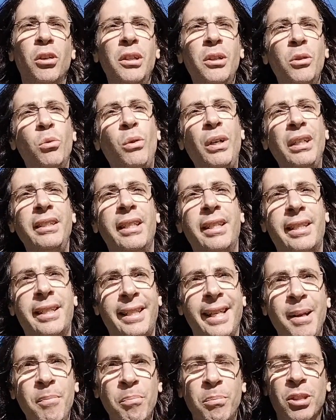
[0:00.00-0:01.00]
only one
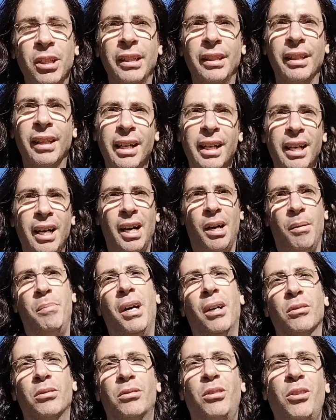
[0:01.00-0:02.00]
assumption
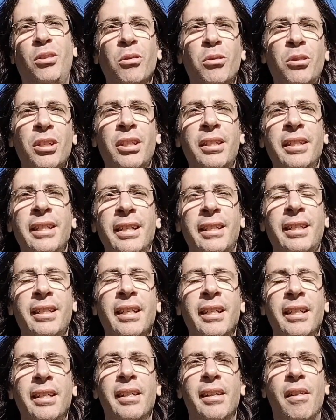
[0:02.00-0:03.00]
about consciousness,
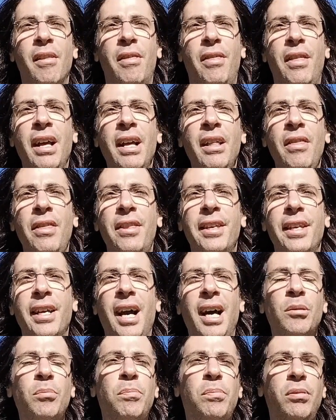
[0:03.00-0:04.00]
then the
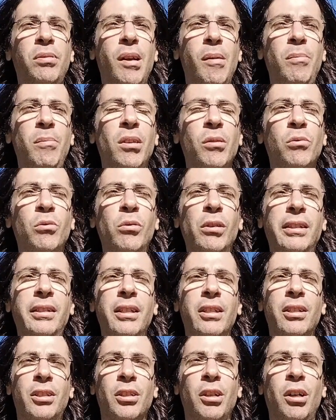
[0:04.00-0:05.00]
hard problem will
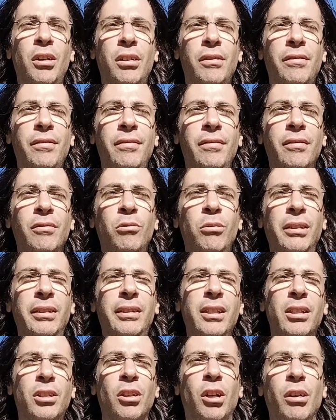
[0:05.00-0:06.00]

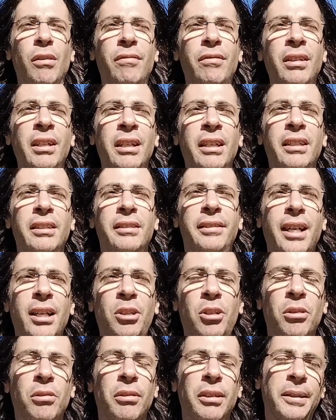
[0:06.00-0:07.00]
dissolve
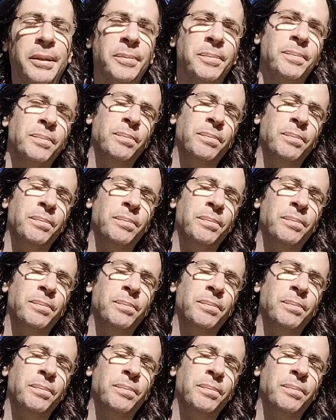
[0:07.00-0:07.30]
naturally.